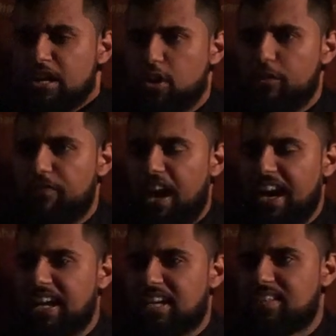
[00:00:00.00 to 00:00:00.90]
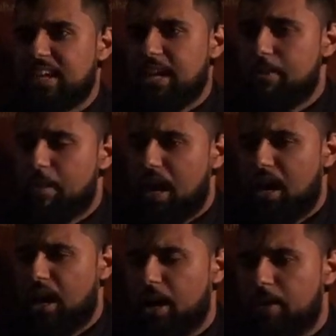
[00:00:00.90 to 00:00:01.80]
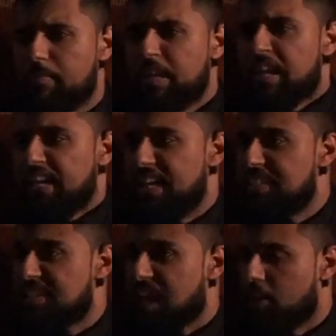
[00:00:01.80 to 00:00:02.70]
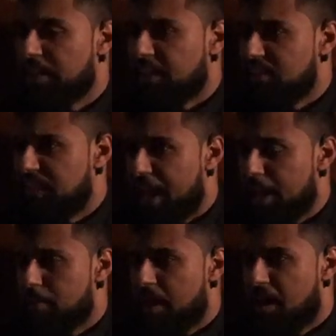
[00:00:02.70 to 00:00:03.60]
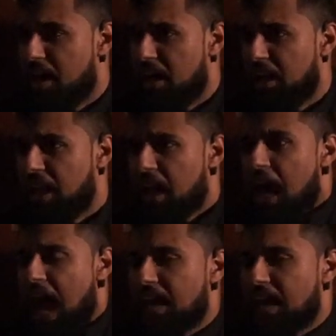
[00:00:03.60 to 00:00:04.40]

You find us the Imam. He's telling the Ibal.